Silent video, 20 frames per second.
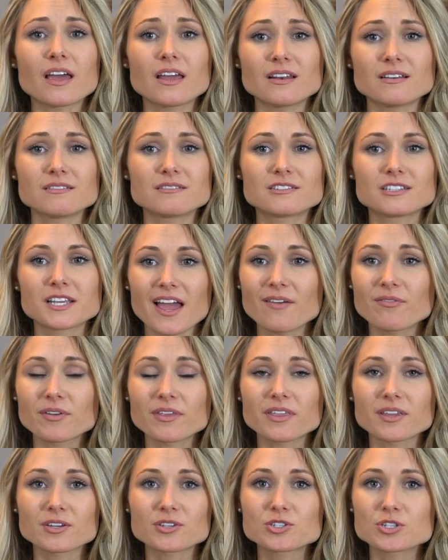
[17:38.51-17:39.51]
and
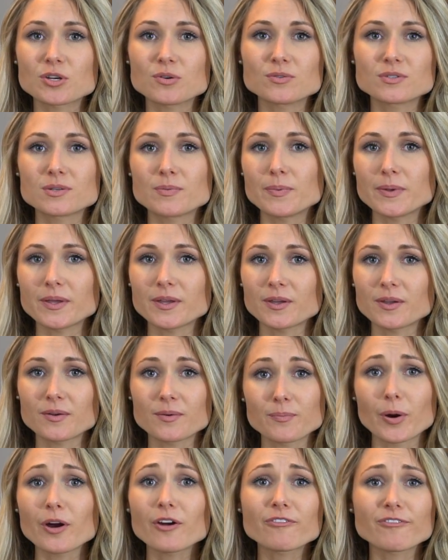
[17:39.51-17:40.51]
everything showed to be
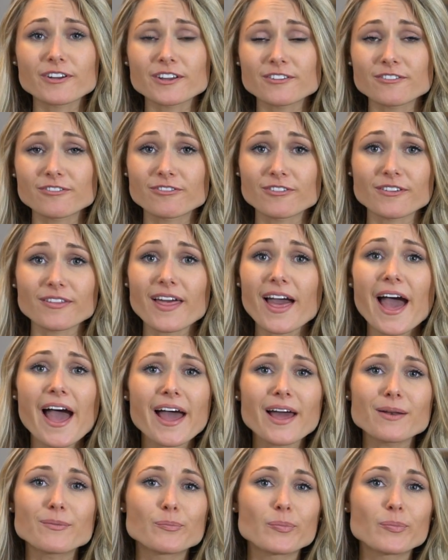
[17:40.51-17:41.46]
perfect for that,